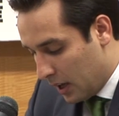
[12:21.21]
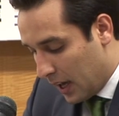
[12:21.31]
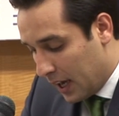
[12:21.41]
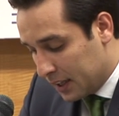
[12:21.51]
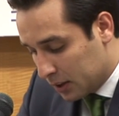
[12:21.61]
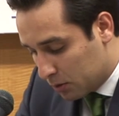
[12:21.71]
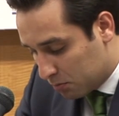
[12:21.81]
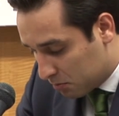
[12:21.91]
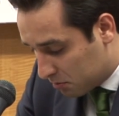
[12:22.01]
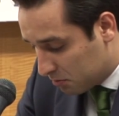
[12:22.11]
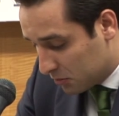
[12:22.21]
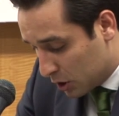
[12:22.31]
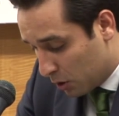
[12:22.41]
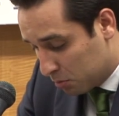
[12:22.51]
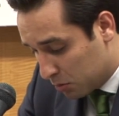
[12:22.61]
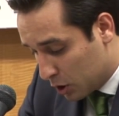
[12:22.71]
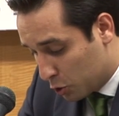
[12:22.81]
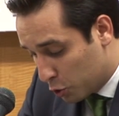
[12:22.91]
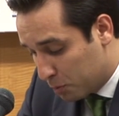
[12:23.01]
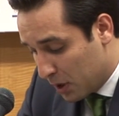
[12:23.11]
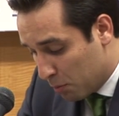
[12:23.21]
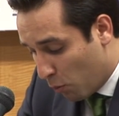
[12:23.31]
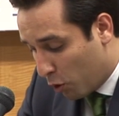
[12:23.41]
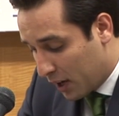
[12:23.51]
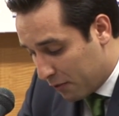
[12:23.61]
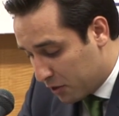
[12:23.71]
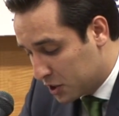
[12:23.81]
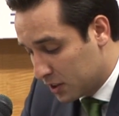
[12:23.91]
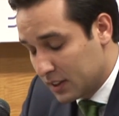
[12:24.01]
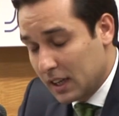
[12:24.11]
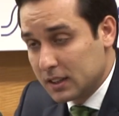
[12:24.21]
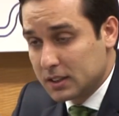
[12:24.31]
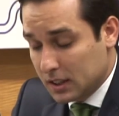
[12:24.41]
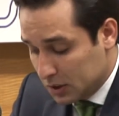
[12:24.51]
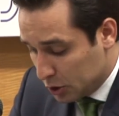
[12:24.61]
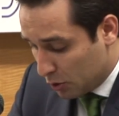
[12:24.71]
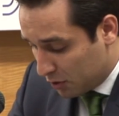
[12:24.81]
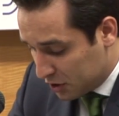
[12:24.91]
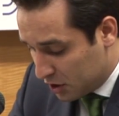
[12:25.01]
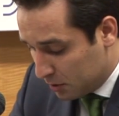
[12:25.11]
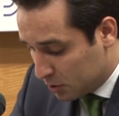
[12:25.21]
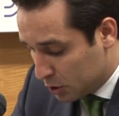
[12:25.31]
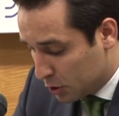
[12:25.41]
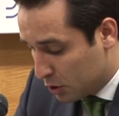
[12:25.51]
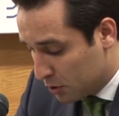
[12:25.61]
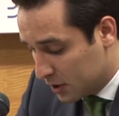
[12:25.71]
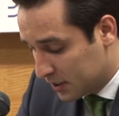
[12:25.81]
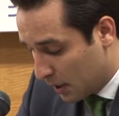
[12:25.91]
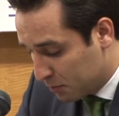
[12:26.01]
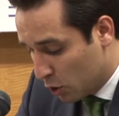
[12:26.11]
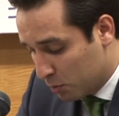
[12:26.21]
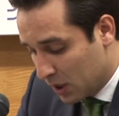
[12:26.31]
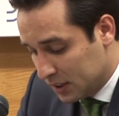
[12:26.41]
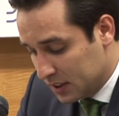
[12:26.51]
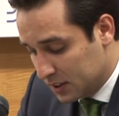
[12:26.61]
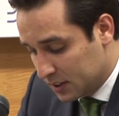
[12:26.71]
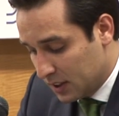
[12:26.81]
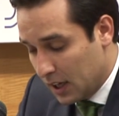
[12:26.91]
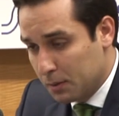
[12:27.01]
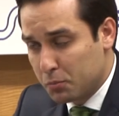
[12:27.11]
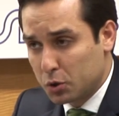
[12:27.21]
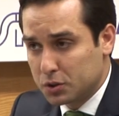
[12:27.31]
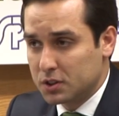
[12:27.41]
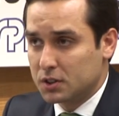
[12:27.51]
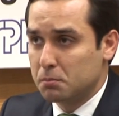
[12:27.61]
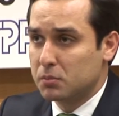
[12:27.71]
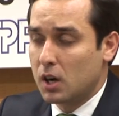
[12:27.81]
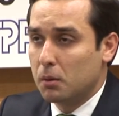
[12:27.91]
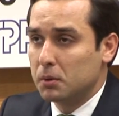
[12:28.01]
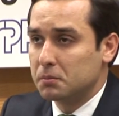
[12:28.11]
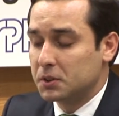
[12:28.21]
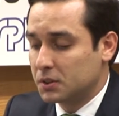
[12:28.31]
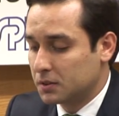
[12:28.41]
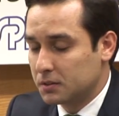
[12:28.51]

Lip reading: and could be more efficient than the status quo regimes to cure these abnormalities and persistent problems.